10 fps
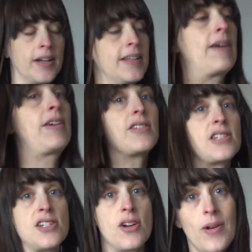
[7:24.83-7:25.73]
now, in
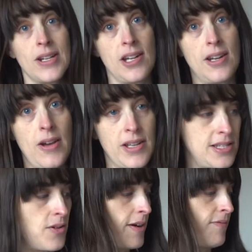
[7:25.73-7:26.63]
answer to your question, no,
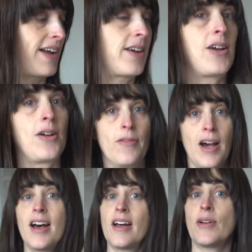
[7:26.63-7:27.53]
it's not in
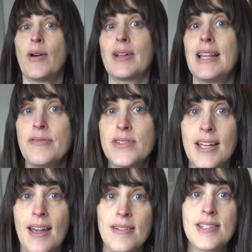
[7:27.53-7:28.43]
Vancouver, although I'd love to
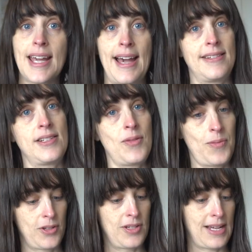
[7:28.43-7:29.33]
go to Canada
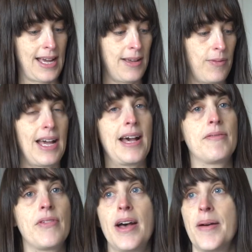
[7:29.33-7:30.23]
one day. We
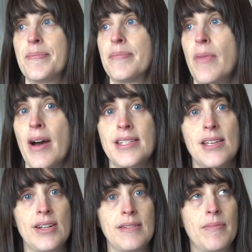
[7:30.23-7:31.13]
have
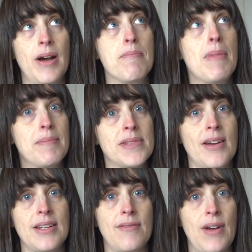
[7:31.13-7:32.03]
my mum's
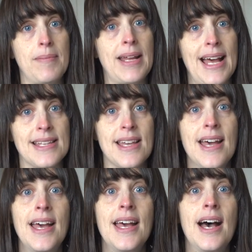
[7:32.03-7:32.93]
side of the family has
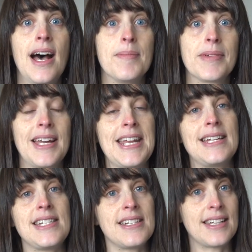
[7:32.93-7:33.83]

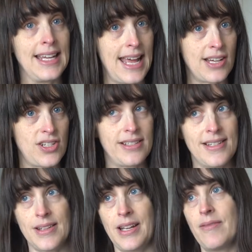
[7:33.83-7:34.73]
Canadian
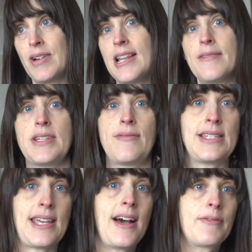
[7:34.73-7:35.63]
connections and I would love to
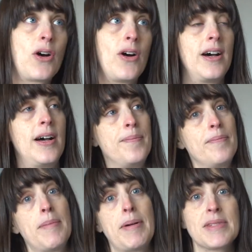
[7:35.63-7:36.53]
visit. I've got
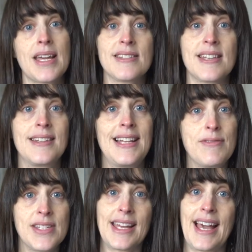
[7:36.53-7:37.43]
my mum's cousin
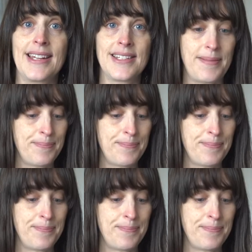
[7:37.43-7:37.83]
lives in Canada.